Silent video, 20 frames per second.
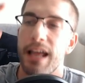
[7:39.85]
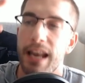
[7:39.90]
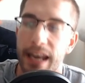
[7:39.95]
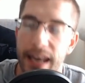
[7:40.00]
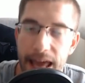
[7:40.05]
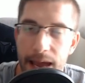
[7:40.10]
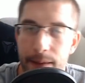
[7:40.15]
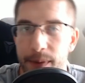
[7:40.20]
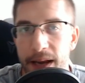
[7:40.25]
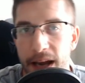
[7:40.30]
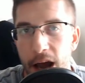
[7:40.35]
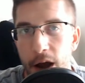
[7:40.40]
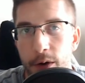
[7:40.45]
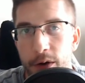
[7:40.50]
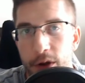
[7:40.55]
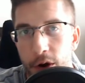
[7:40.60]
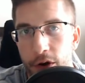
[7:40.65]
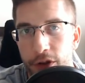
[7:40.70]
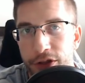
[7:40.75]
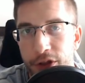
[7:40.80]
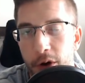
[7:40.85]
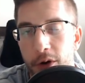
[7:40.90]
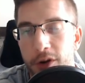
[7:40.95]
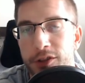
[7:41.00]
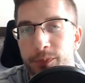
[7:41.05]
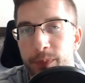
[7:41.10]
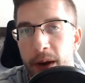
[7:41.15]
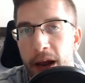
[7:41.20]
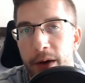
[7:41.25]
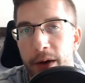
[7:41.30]
Let me know your
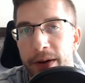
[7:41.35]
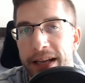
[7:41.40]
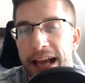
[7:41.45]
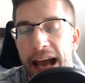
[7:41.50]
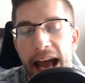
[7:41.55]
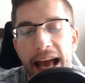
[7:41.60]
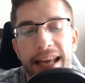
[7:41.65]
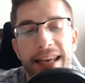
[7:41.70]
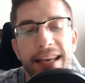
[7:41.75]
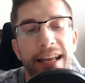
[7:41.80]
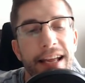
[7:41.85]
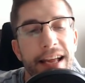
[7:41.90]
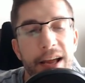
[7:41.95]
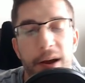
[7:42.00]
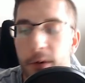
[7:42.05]
thoughts below again.